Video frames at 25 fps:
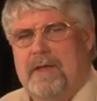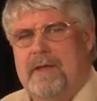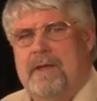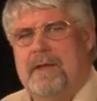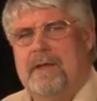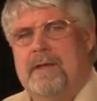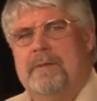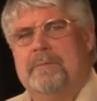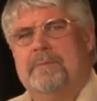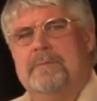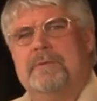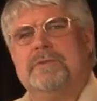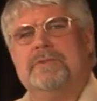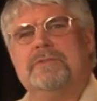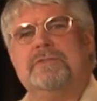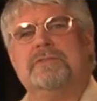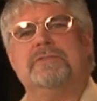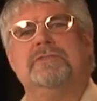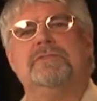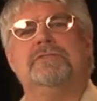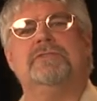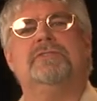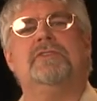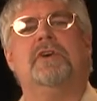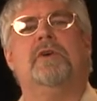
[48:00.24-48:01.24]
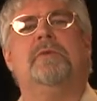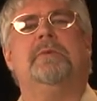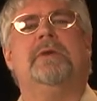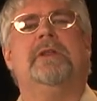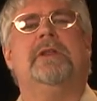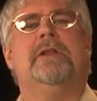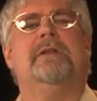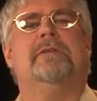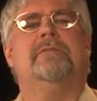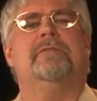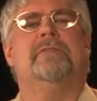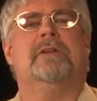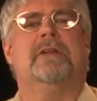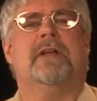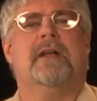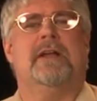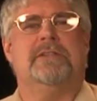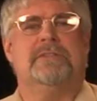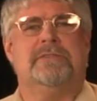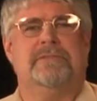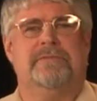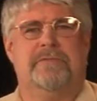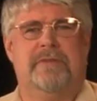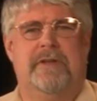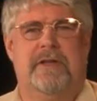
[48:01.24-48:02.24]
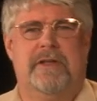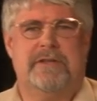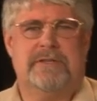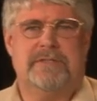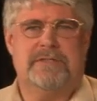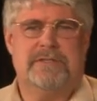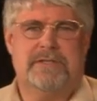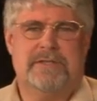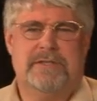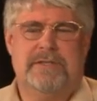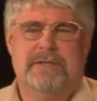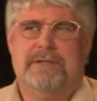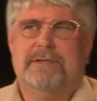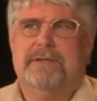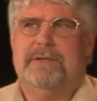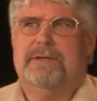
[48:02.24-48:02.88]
Um, there's so many different kinds of vents.